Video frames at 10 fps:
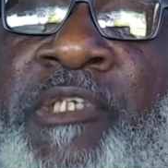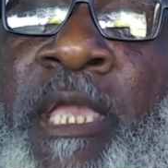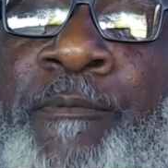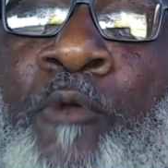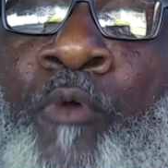
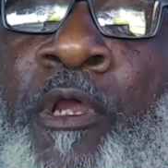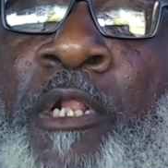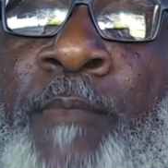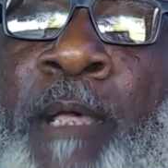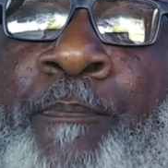kept the word
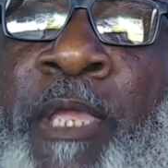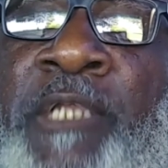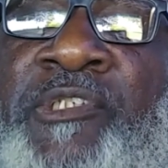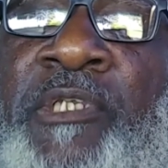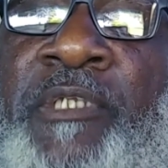of my
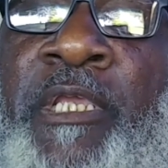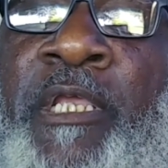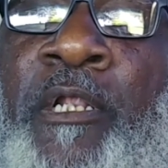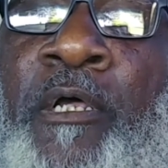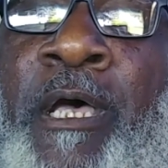patience,
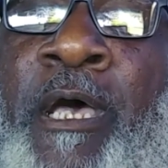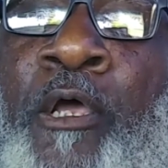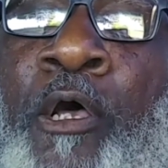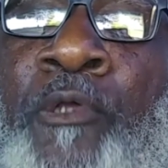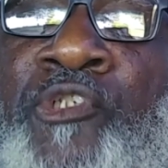I
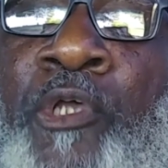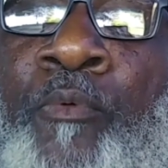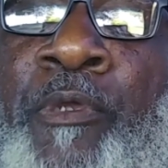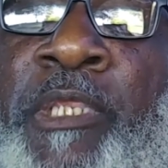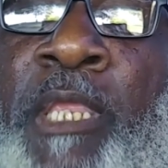also
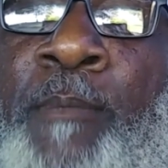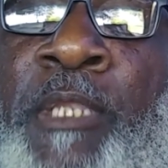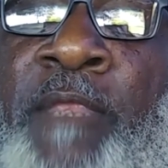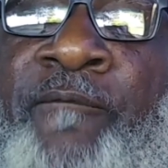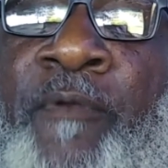will keep
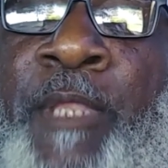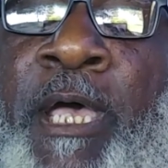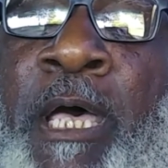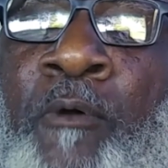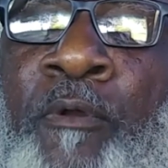thee from the
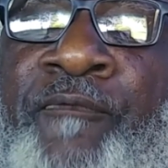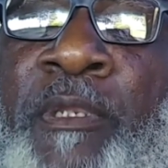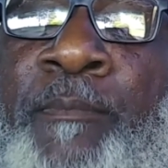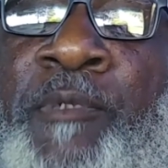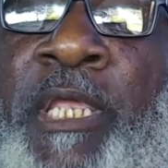hour of
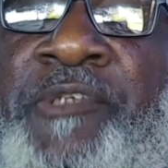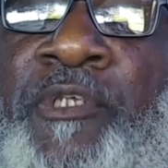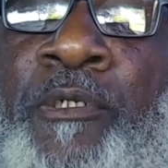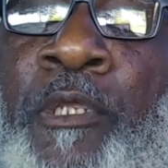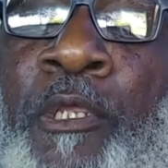
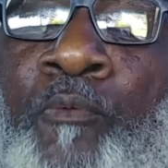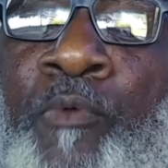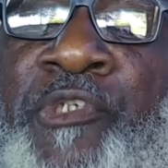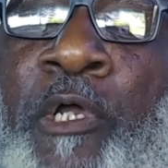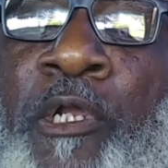temptation,
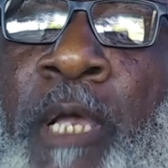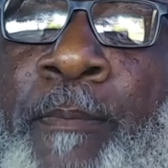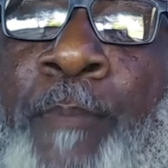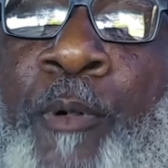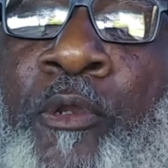which shall come
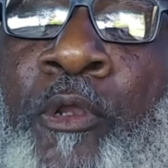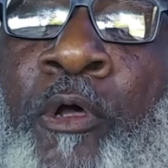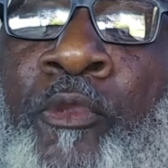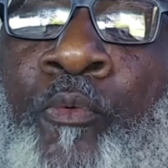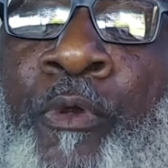upon
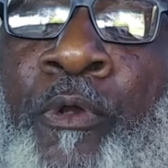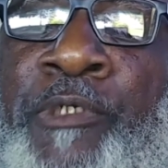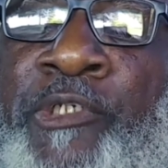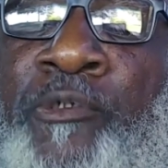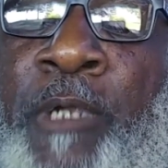all the world
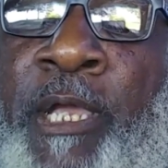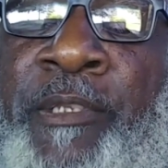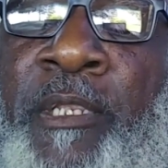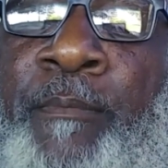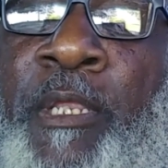to try
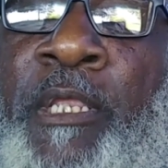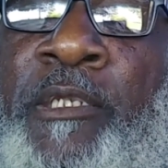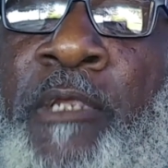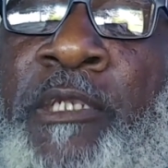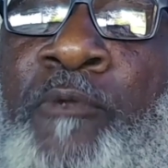them
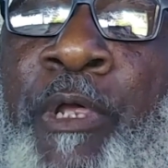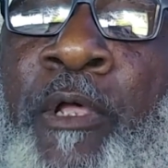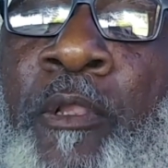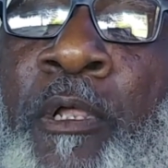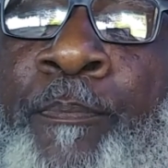that
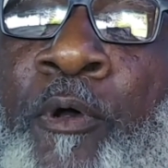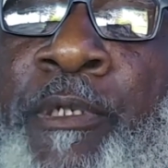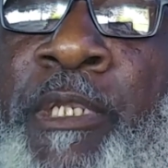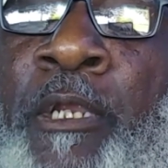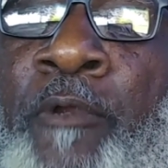dwell
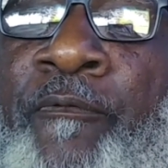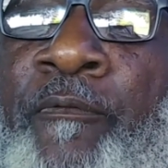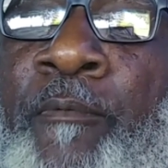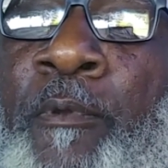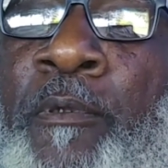upon the earth.
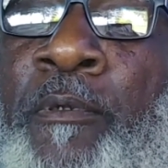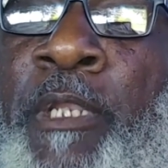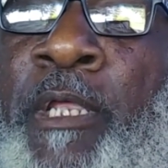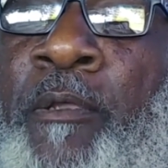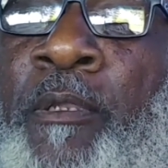
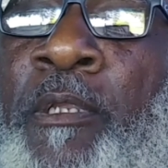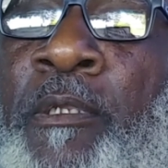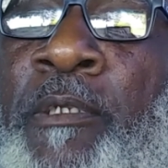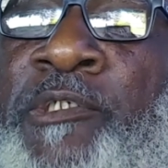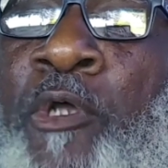Now,
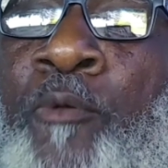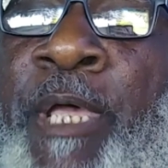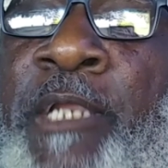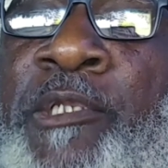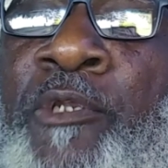let's go
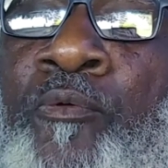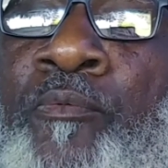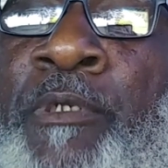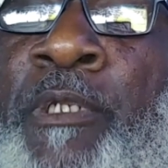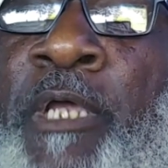back to
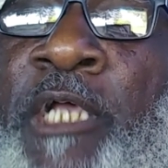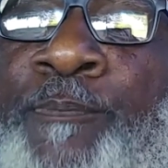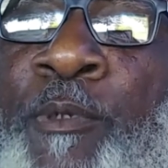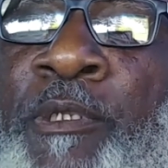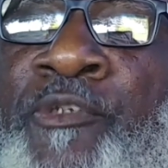the
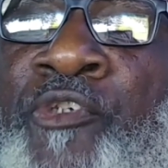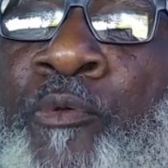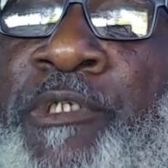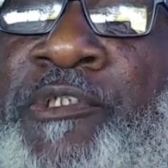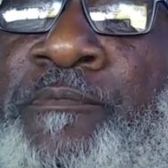Gospel of
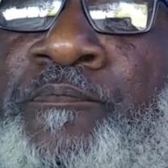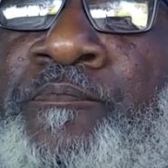Judas.